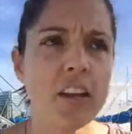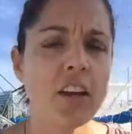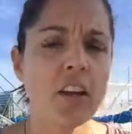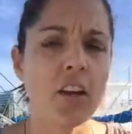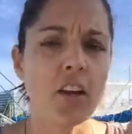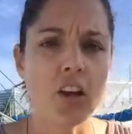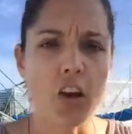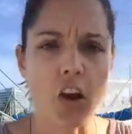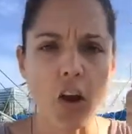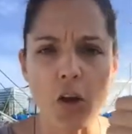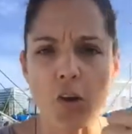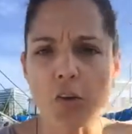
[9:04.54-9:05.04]

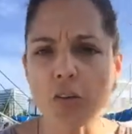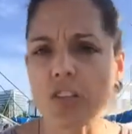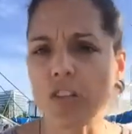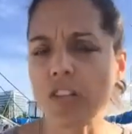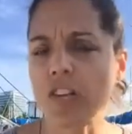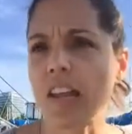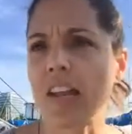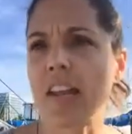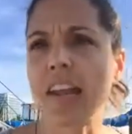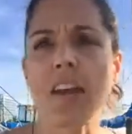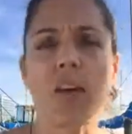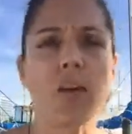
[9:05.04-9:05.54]

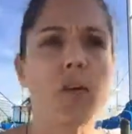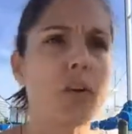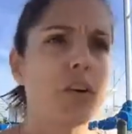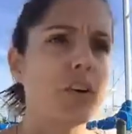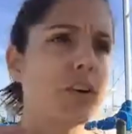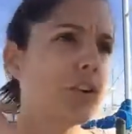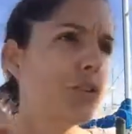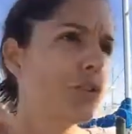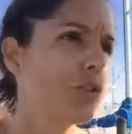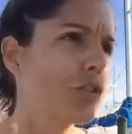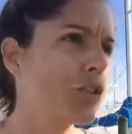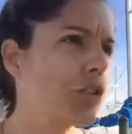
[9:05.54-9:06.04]
coaching or
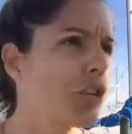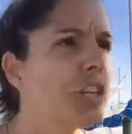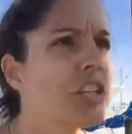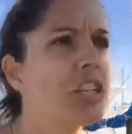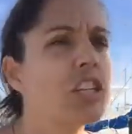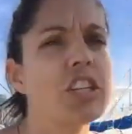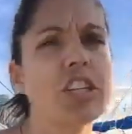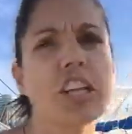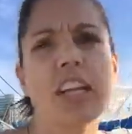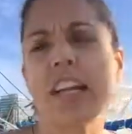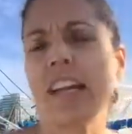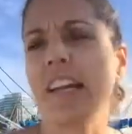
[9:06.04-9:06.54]

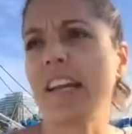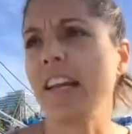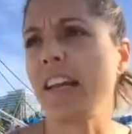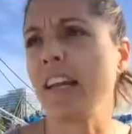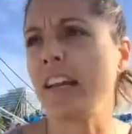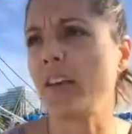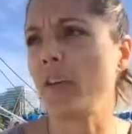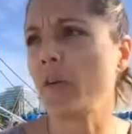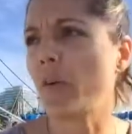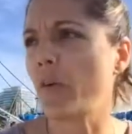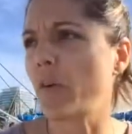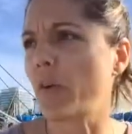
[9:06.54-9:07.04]
nutrition
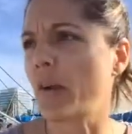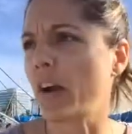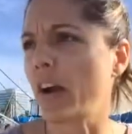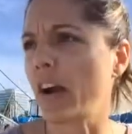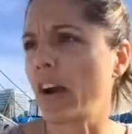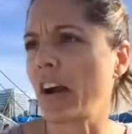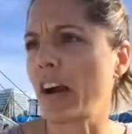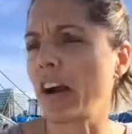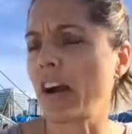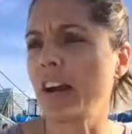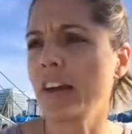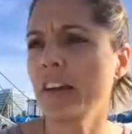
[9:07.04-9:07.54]

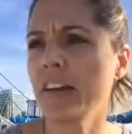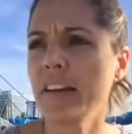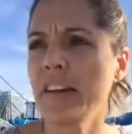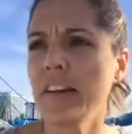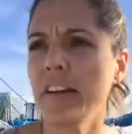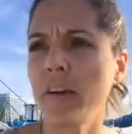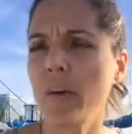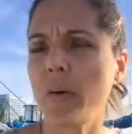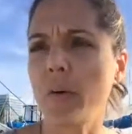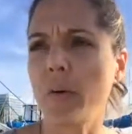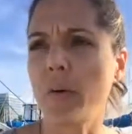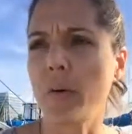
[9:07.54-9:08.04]
or
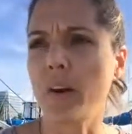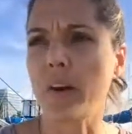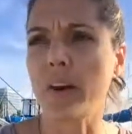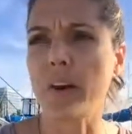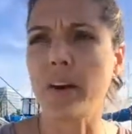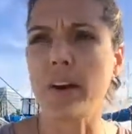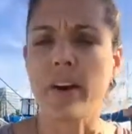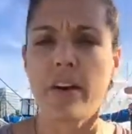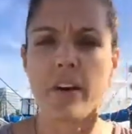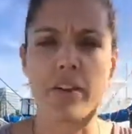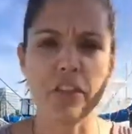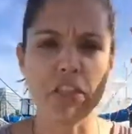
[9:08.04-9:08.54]

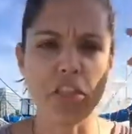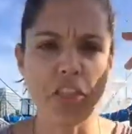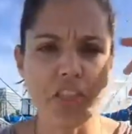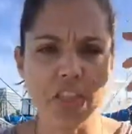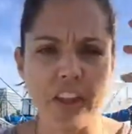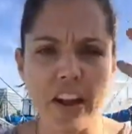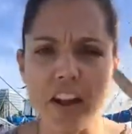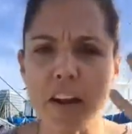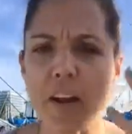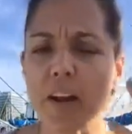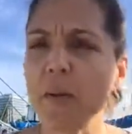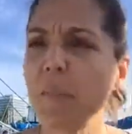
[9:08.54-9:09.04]

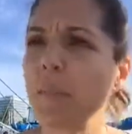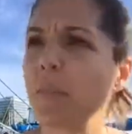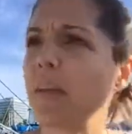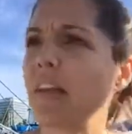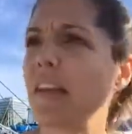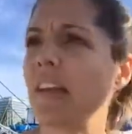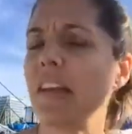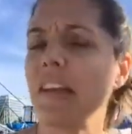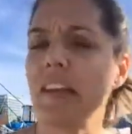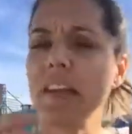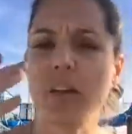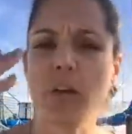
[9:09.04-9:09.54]

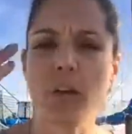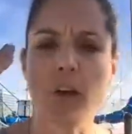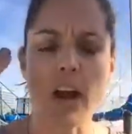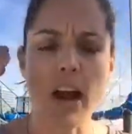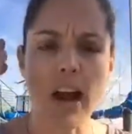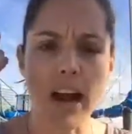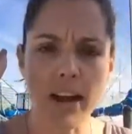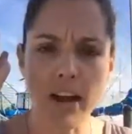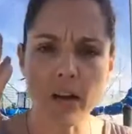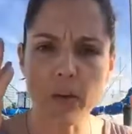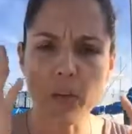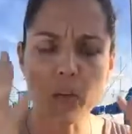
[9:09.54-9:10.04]
therapy or
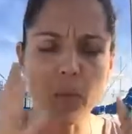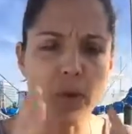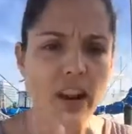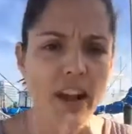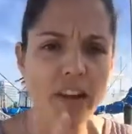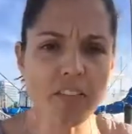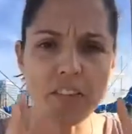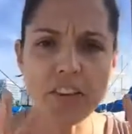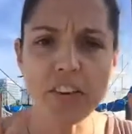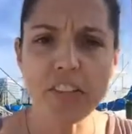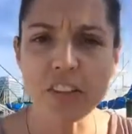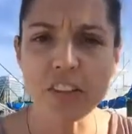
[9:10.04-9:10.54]

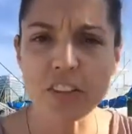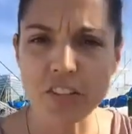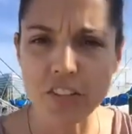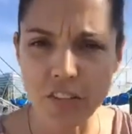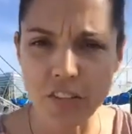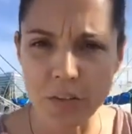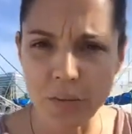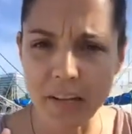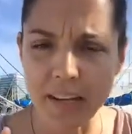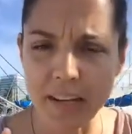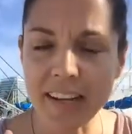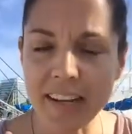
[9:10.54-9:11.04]
whatever they're
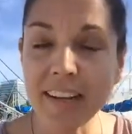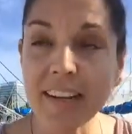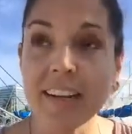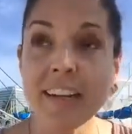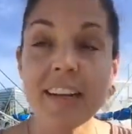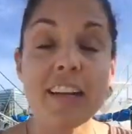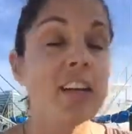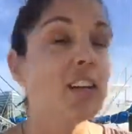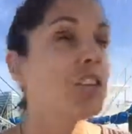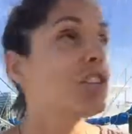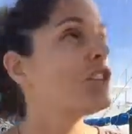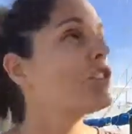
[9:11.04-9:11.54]
doing,
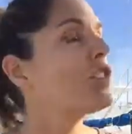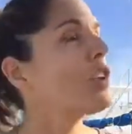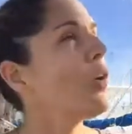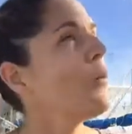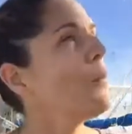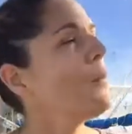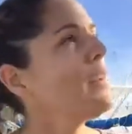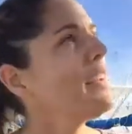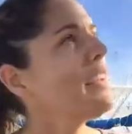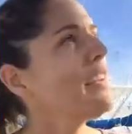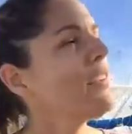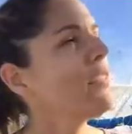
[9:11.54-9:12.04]
so
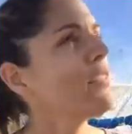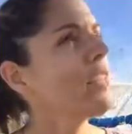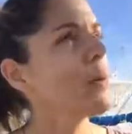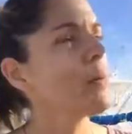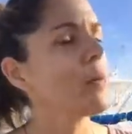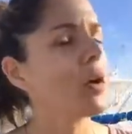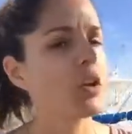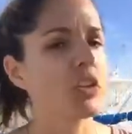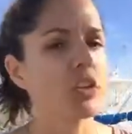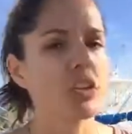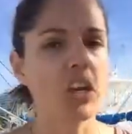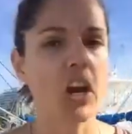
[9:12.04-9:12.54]
many of them
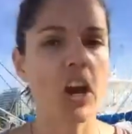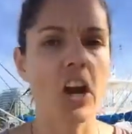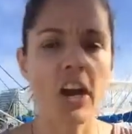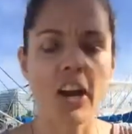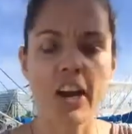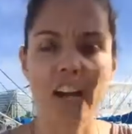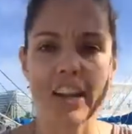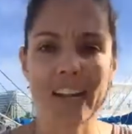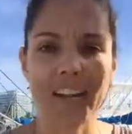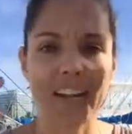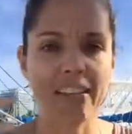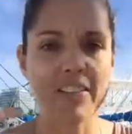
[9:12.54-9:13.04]
are
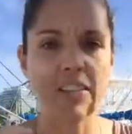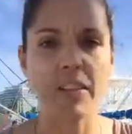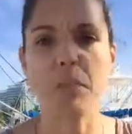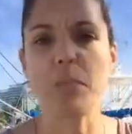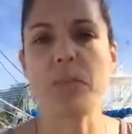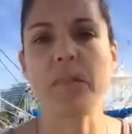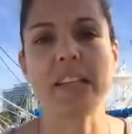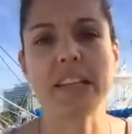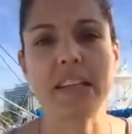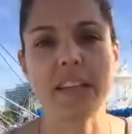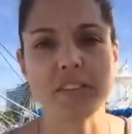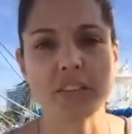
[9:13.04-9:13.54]
targeting the
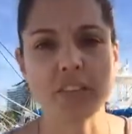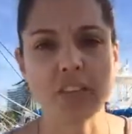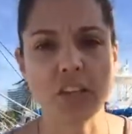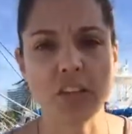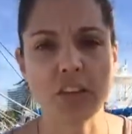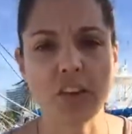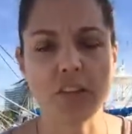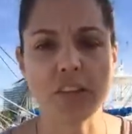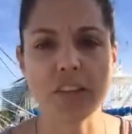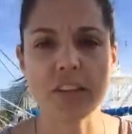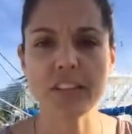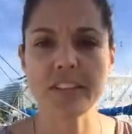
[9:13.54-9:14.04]
beliefs. You
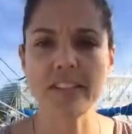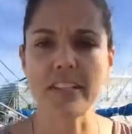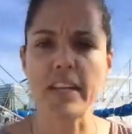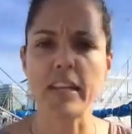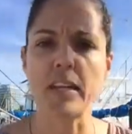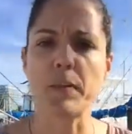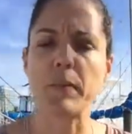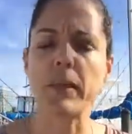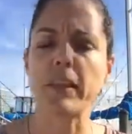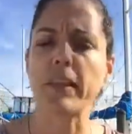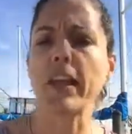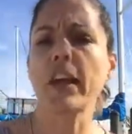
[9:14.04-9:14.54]
know, they'll say to
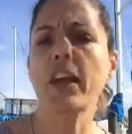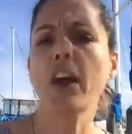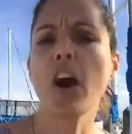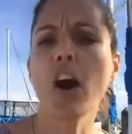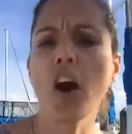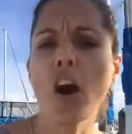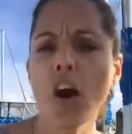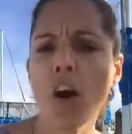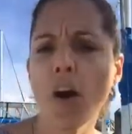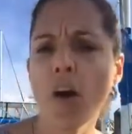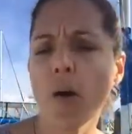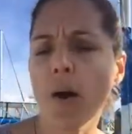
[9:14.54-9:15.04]
me like,
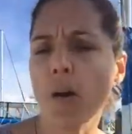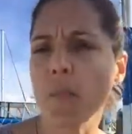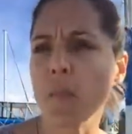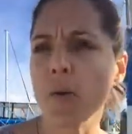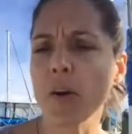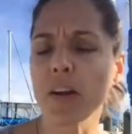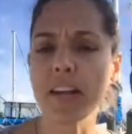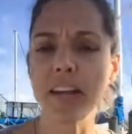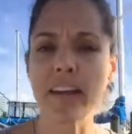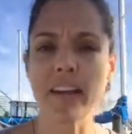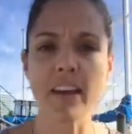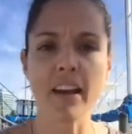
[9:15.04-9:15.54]
oh, I'm
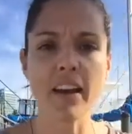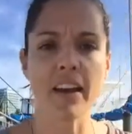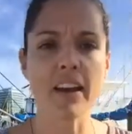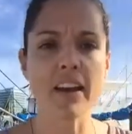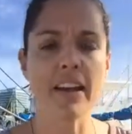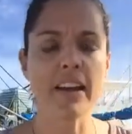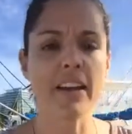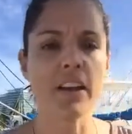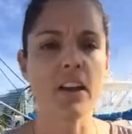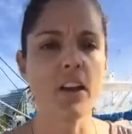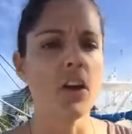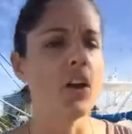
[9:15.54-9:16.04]
working
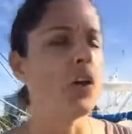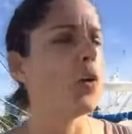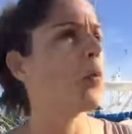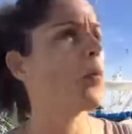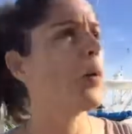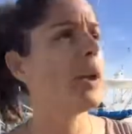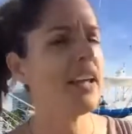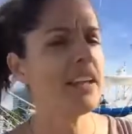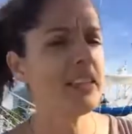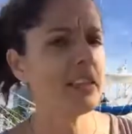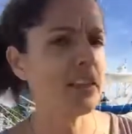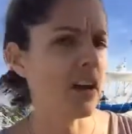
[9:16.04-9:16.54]
on
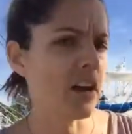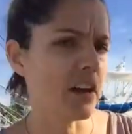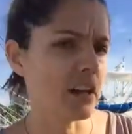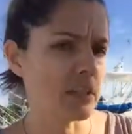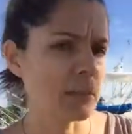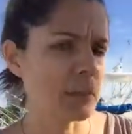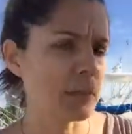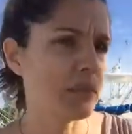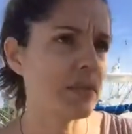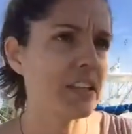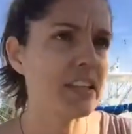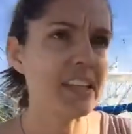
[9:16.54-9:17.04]
weight loss,
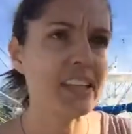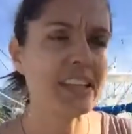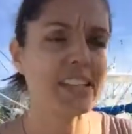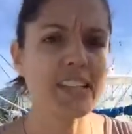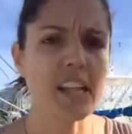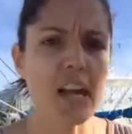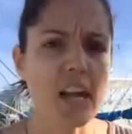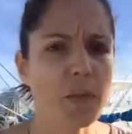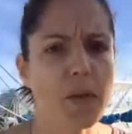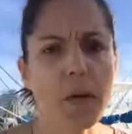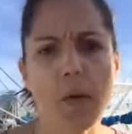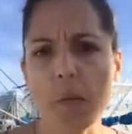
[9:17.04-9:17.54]
but really it's
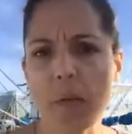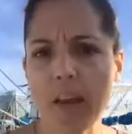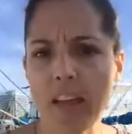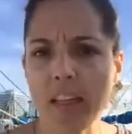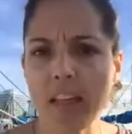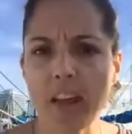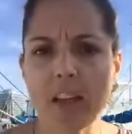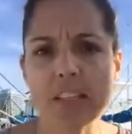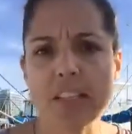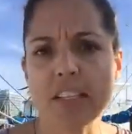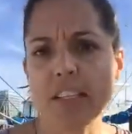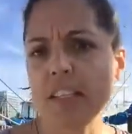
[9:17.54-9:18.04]
not about weight
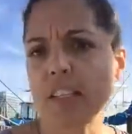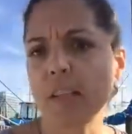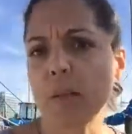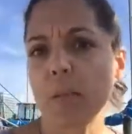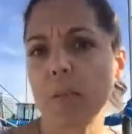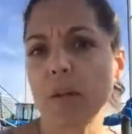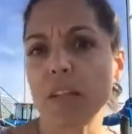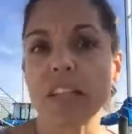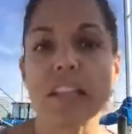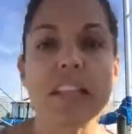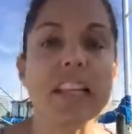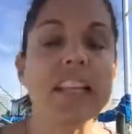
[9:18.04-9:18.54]
loss, it's the
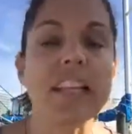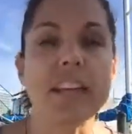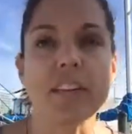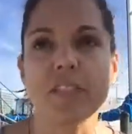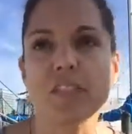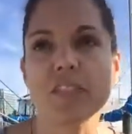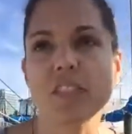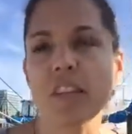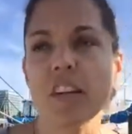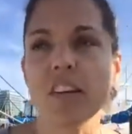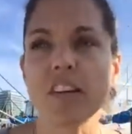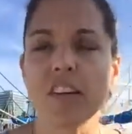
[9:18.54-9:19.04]

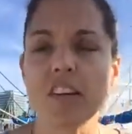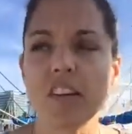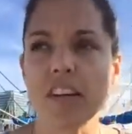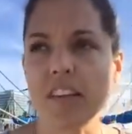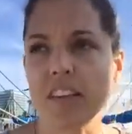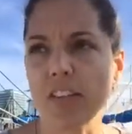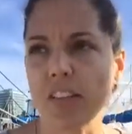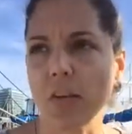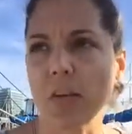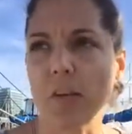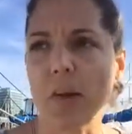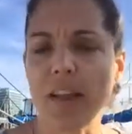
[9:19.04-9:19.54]
beliefs
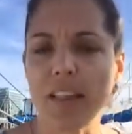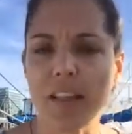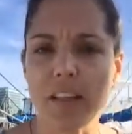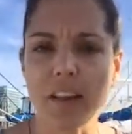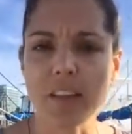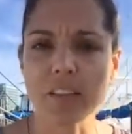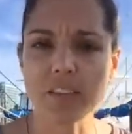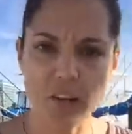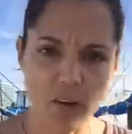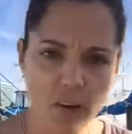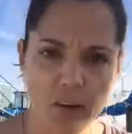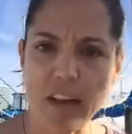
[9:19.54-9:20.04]
underneath the weight
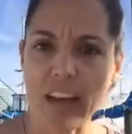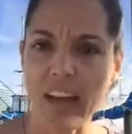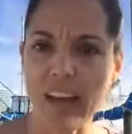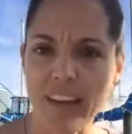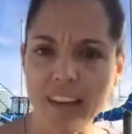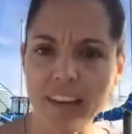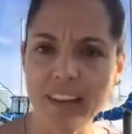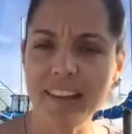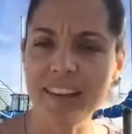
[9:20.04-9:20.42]
loss. Okay,